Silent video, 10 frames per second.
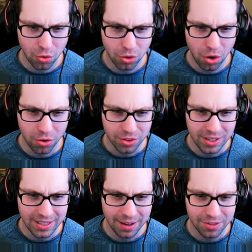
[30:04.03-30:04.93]
long
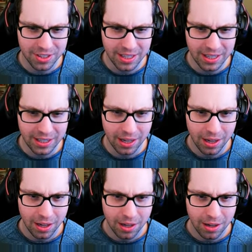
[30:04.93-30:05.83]
since I've seen
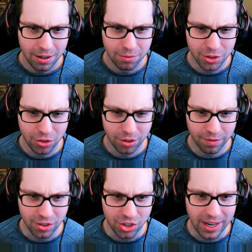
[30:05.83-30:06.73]
Return of
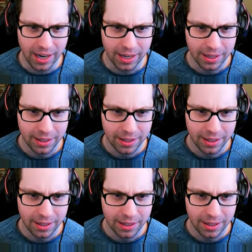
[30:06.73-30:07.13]
the Jedi,